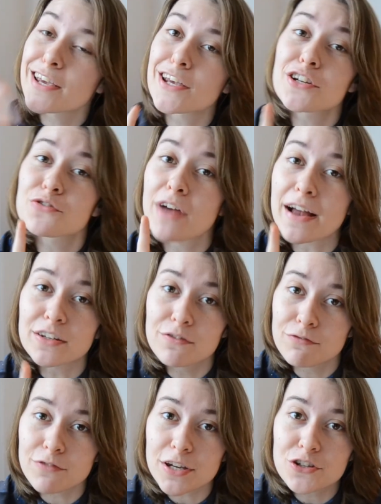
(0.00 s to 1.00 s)
Interactive
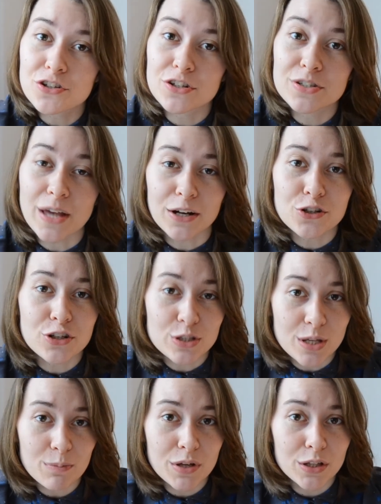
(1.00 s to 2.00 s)
fiction is actually
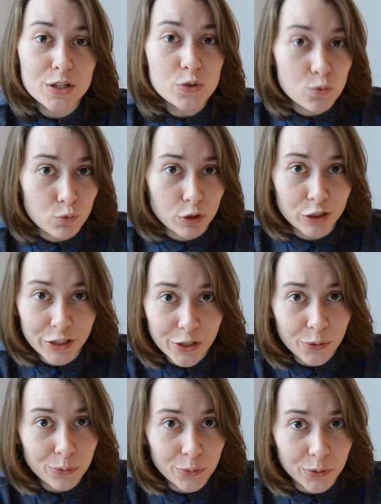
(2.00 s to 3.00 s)
something that's really
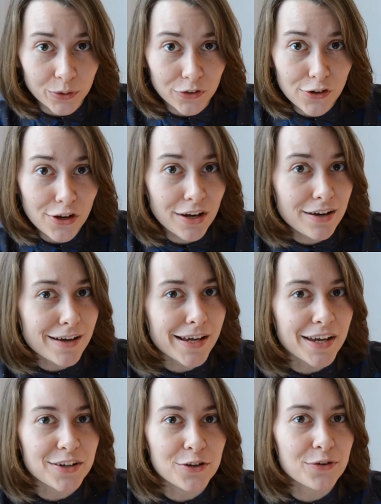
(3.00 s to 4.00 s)
cool, and I
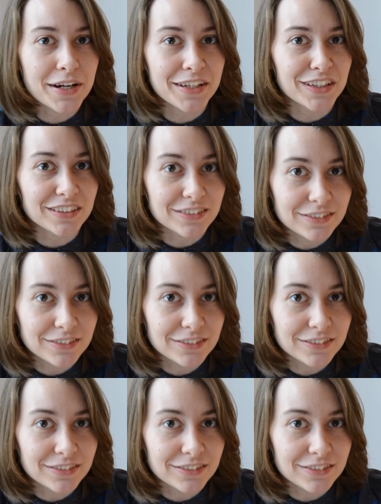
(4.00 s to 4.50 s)
had no idea.